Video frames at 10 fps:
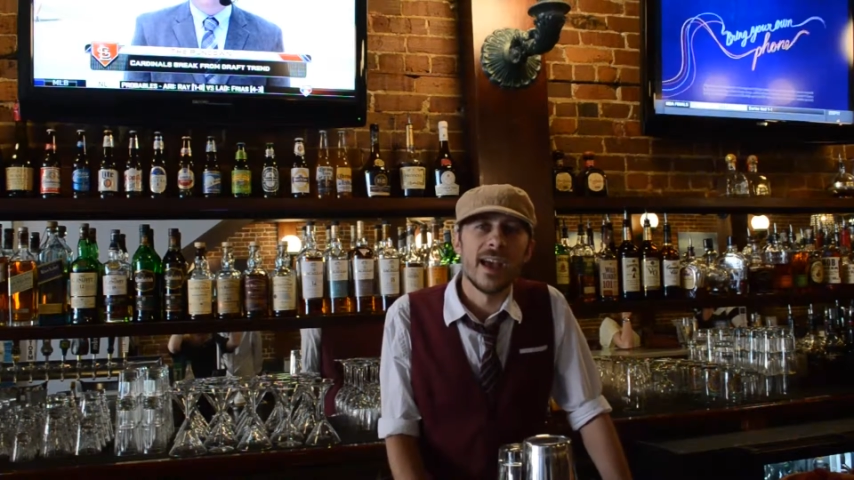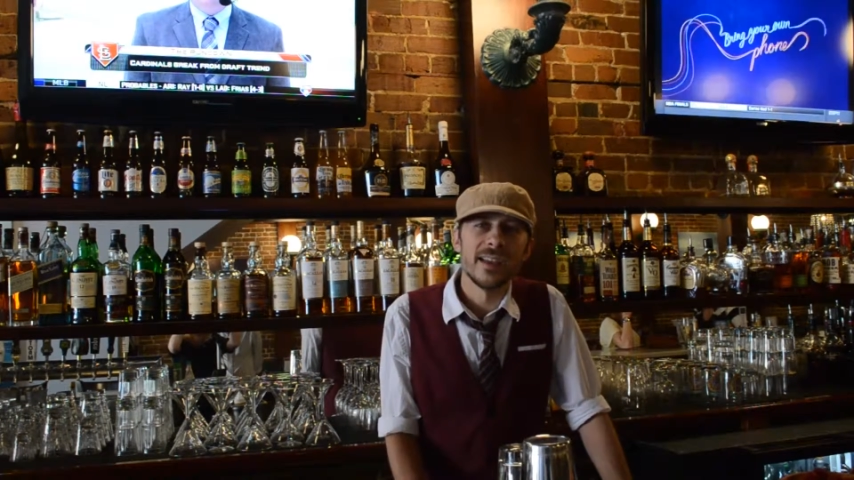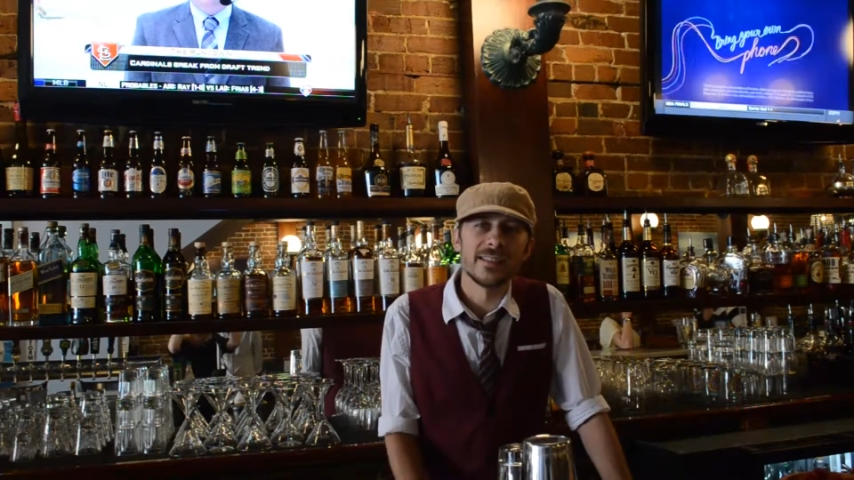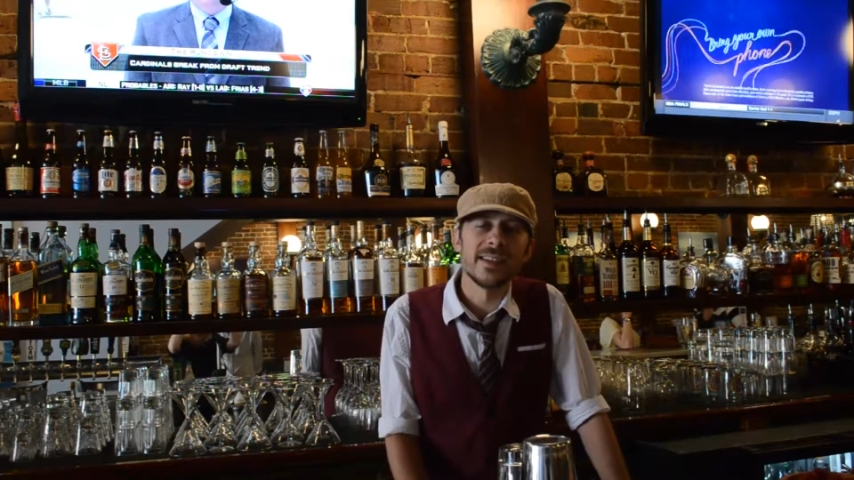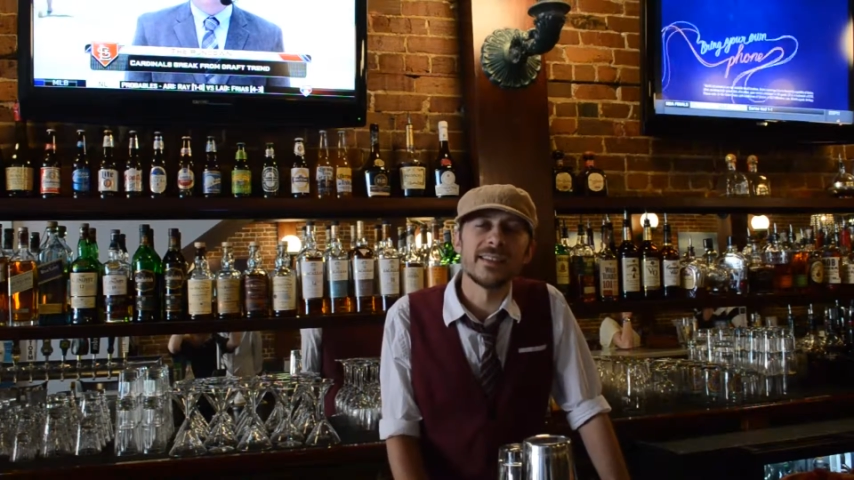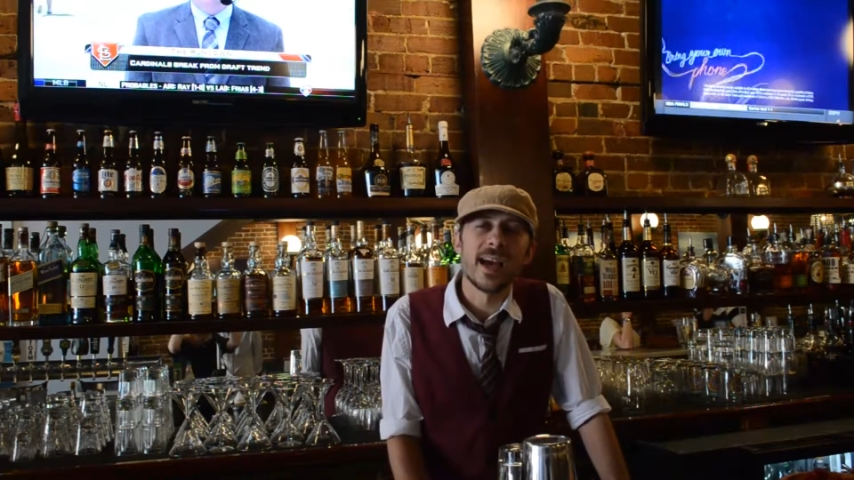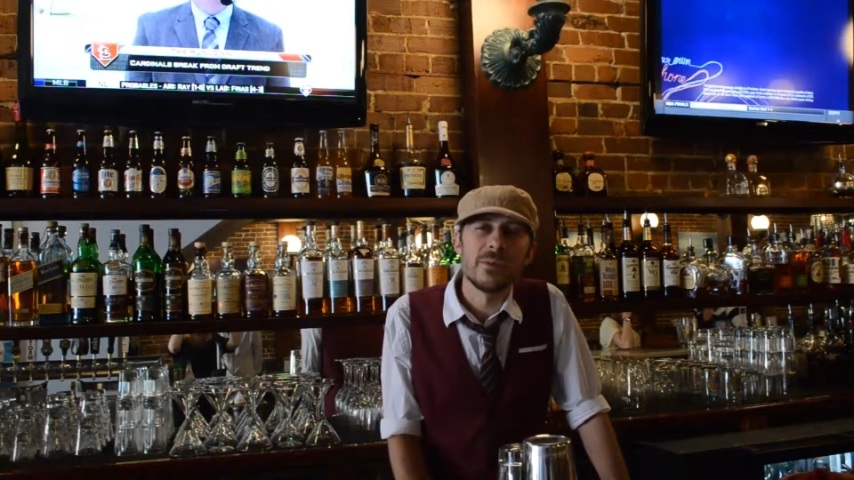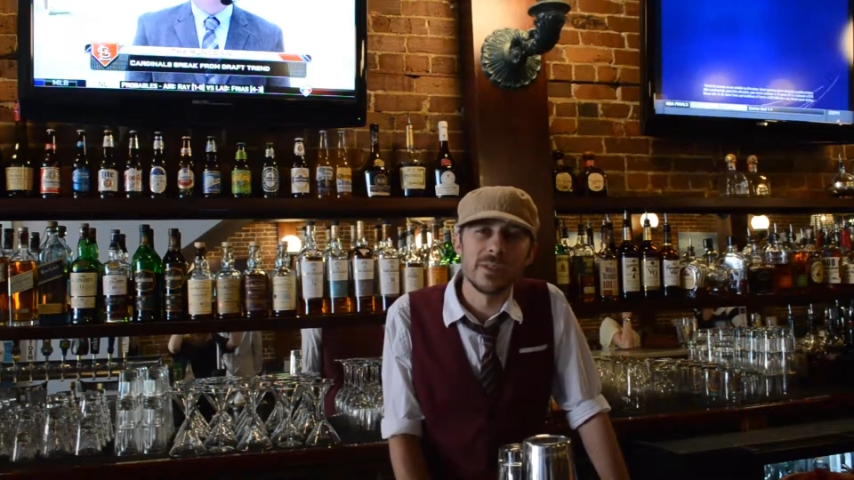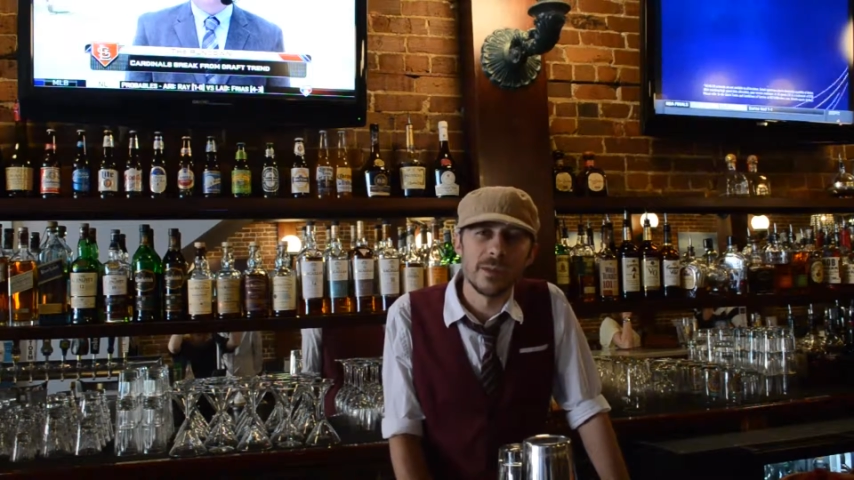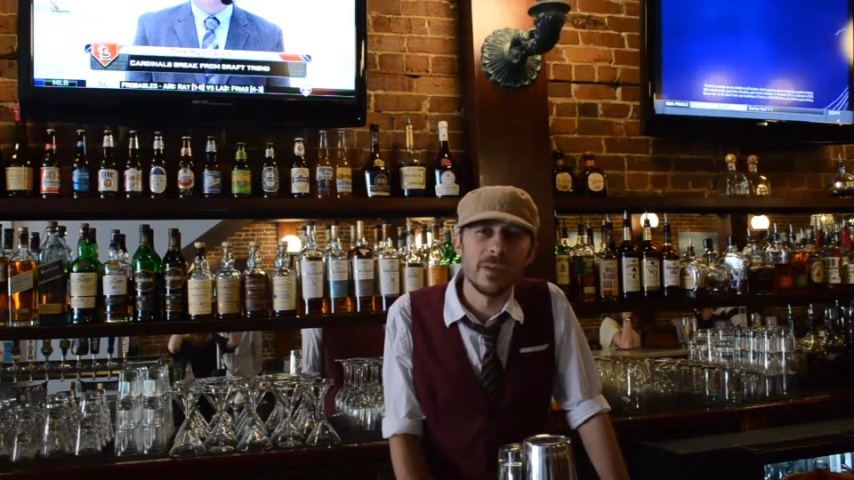and sit down
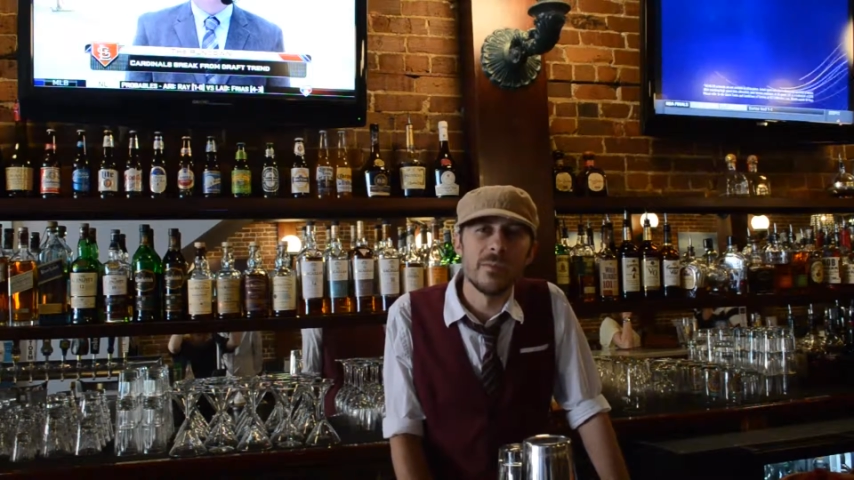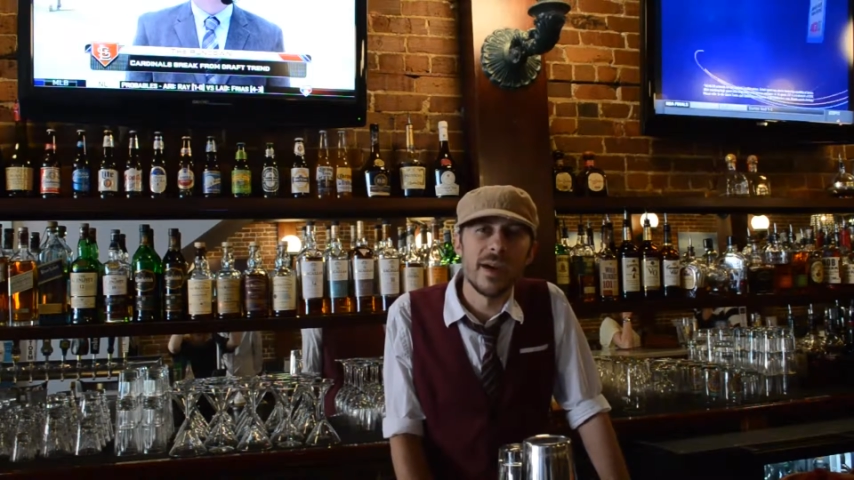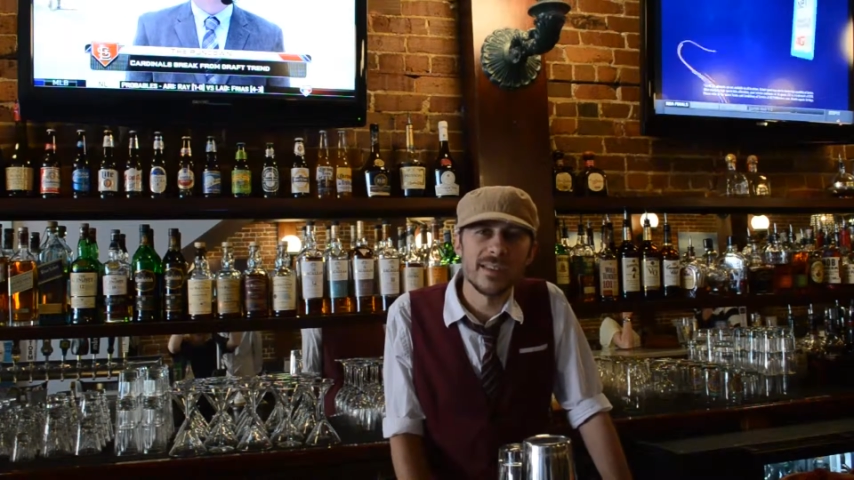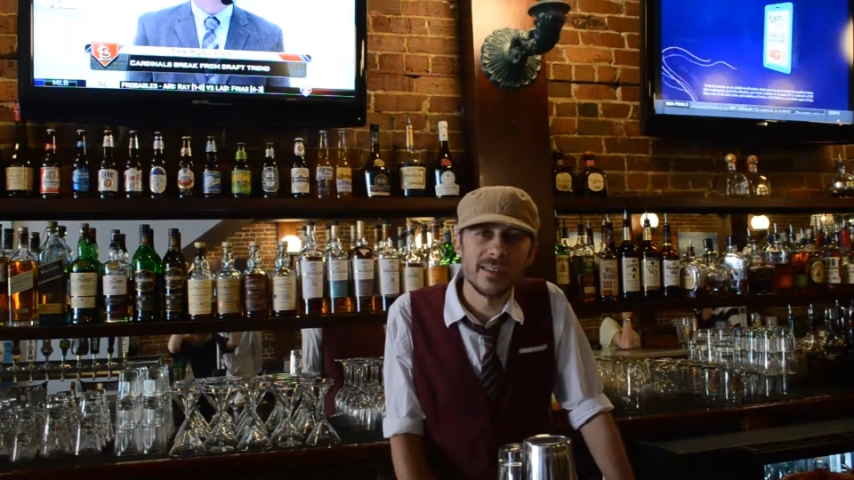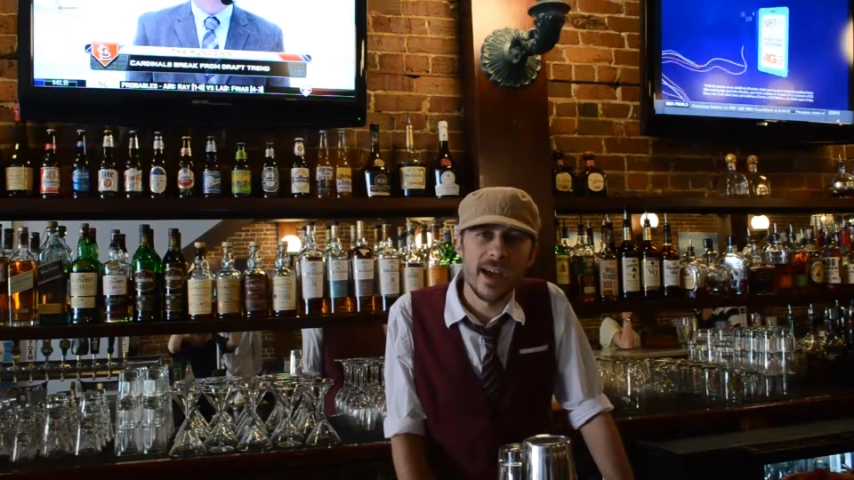with some of the best